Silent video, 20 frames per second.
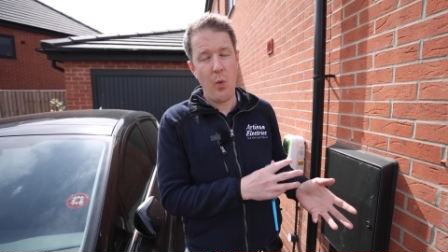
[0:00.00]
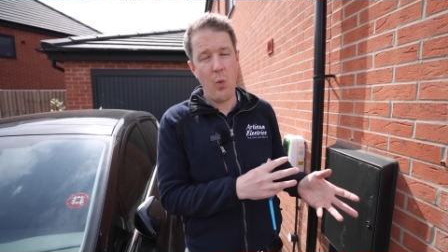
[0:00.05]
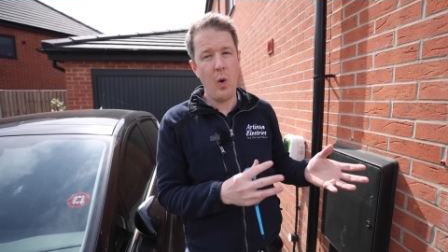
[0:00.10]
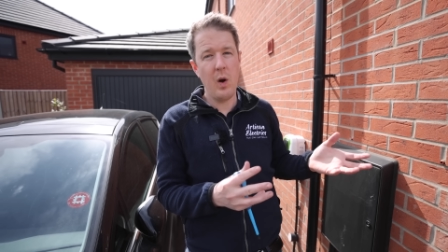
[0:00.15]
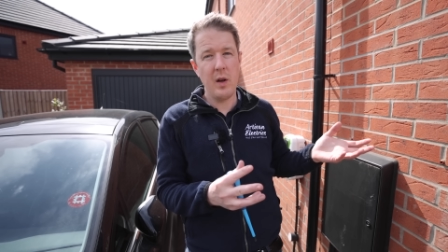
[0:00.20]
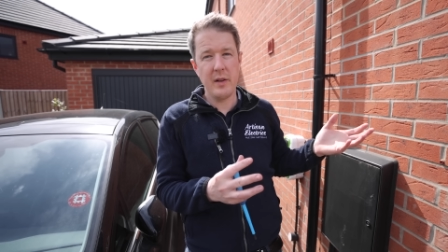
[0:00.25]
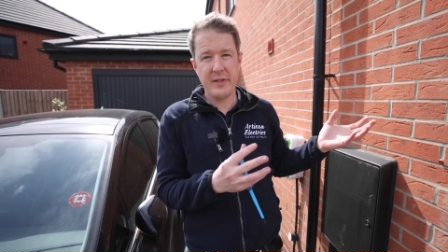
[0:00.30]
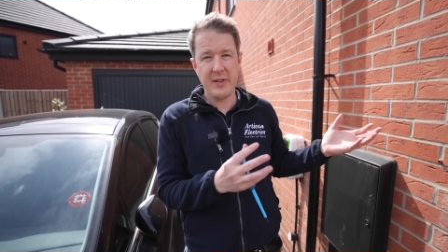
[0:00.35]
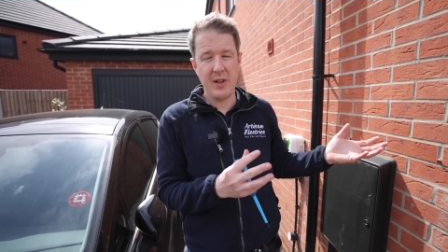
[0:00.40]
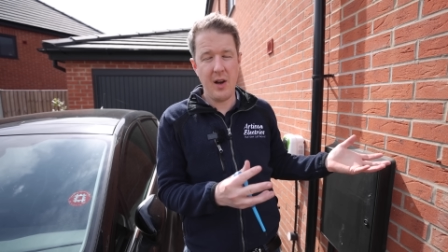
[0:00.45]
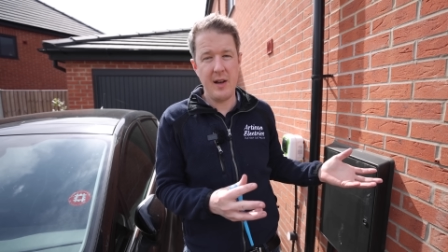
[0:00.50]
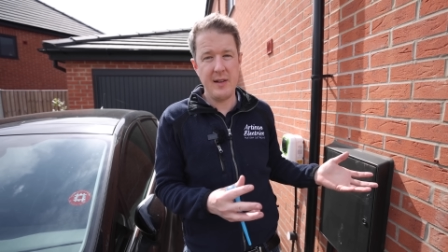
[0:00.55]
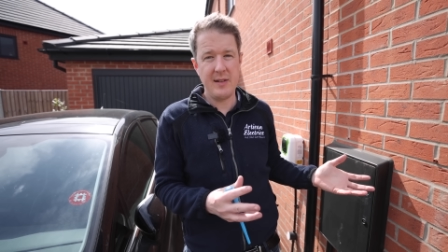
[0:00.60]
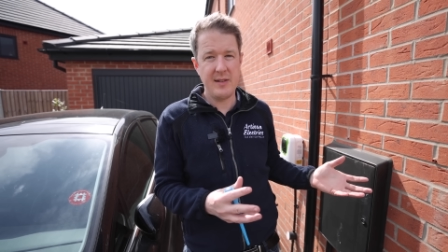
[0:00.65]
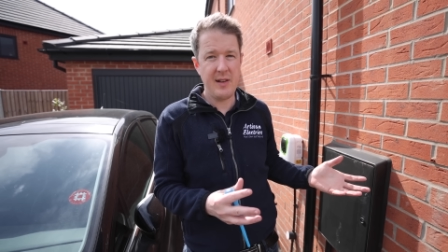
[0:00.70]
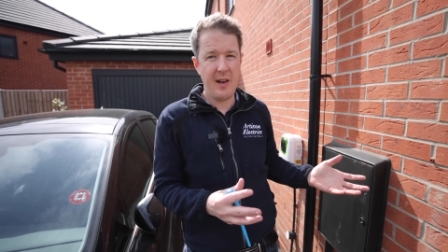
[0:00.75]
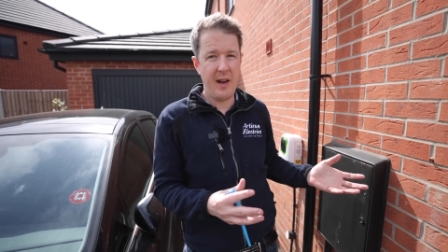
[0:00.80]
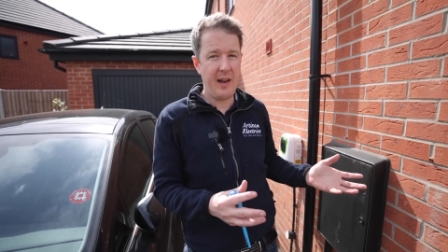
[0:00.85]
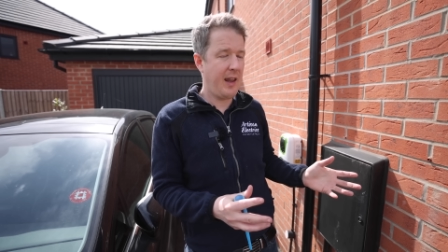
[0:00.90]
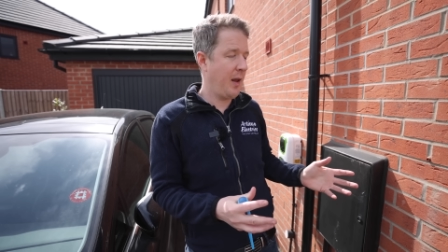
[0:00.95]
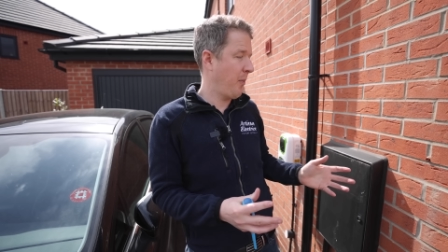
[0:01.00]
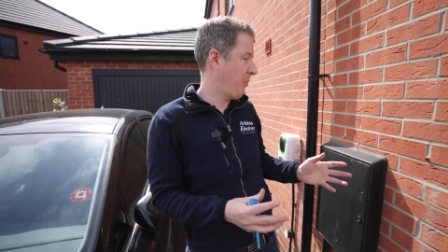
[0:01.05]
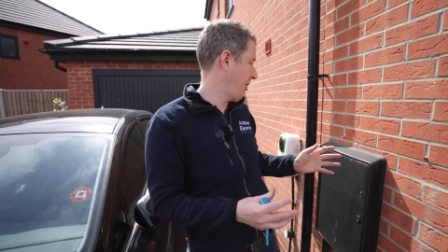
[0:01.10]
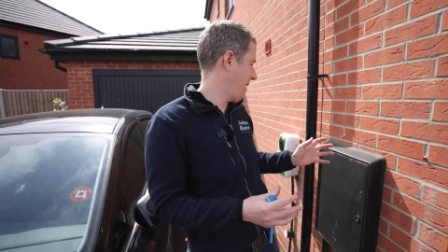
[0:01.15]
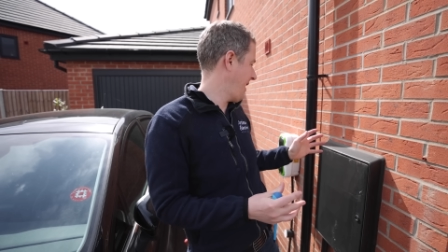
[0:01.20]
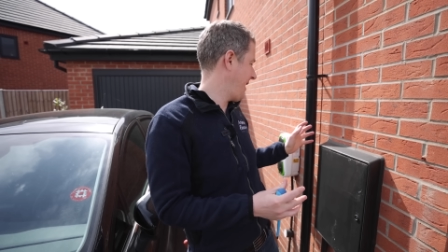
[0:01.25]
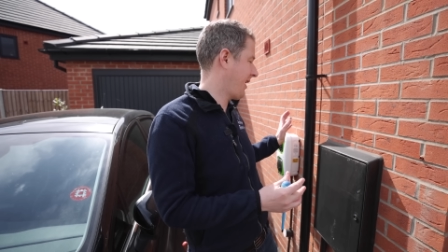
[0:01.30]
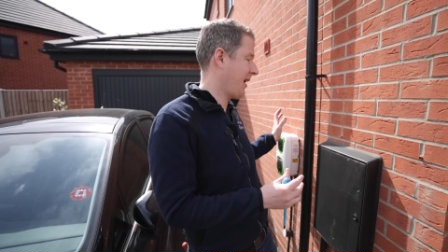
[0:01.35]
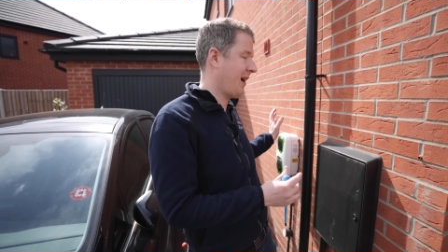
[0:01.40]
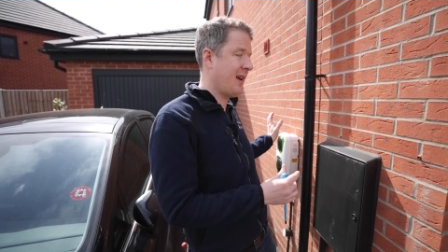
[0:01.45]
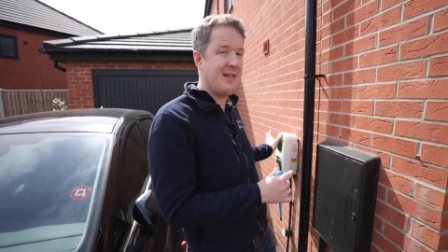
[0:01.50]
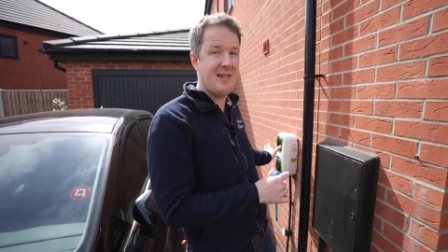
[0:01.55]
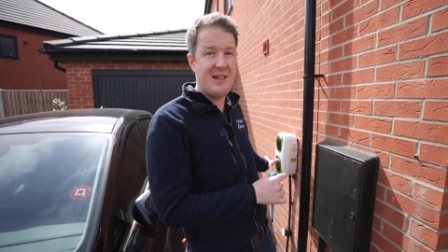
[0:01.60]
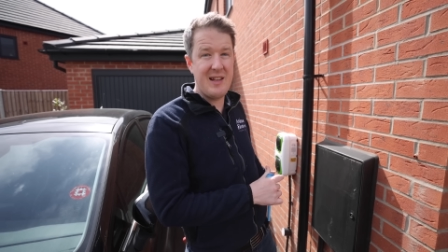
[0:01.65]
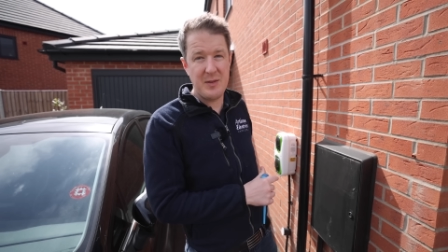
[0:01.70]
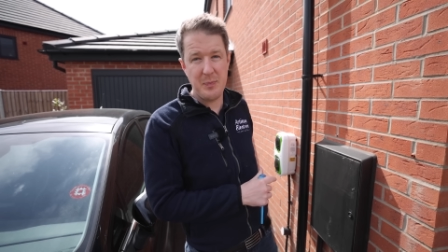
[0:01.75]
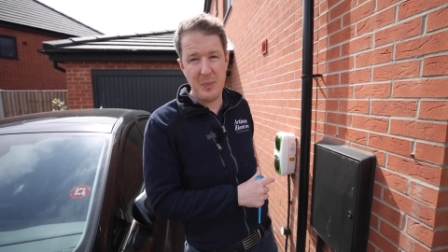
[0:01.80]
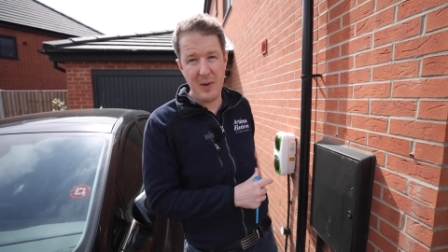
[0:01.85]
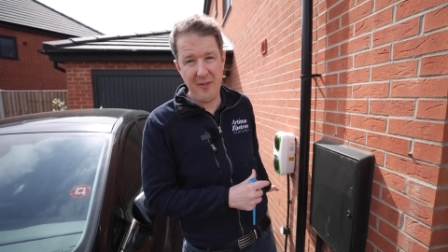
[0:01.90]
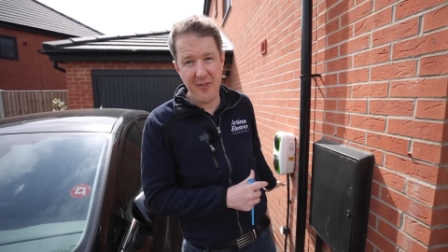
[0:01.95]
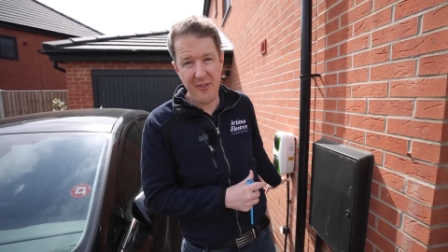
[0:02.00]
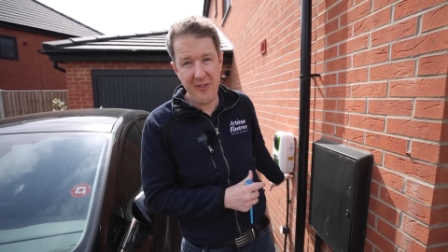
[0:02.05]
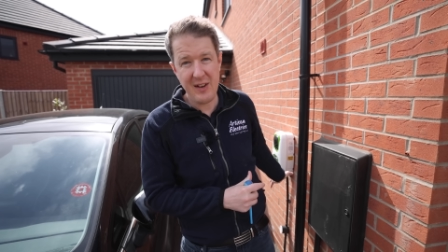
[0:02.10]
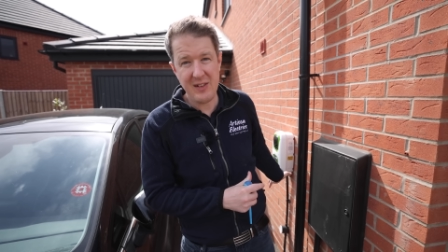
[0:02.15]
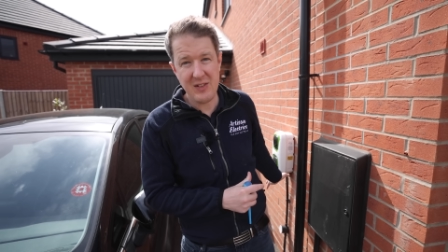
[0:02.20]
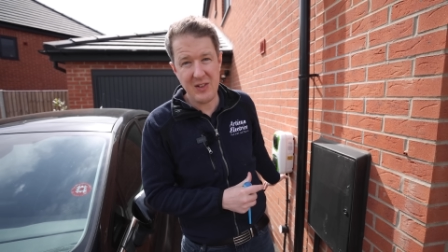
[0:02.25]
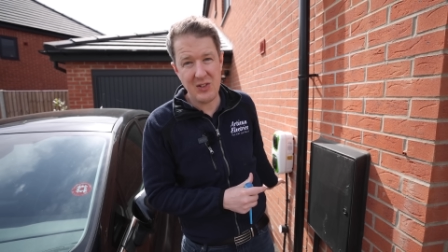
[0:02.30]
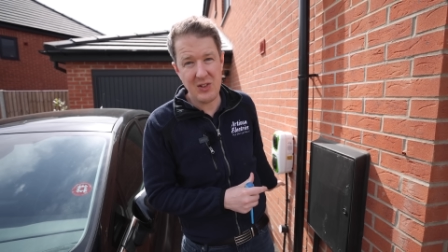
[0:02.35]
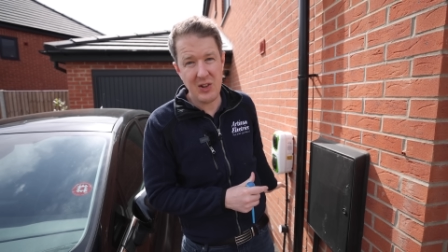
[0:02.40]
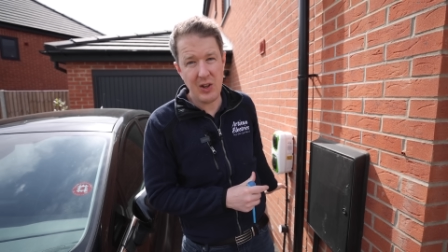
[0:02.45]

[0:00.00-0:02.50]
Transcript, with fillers: what size circuit breaker has this been fitted